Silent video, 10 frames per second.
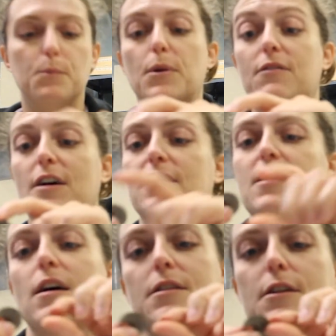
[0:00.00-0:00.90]
But I've got this
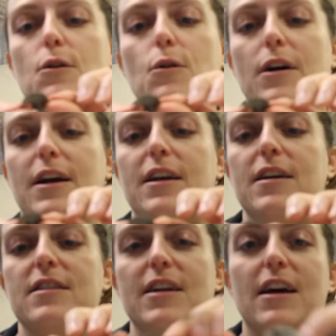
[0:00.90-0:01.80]
other coin
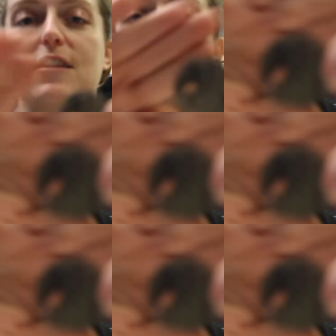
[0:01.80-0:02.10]
that has a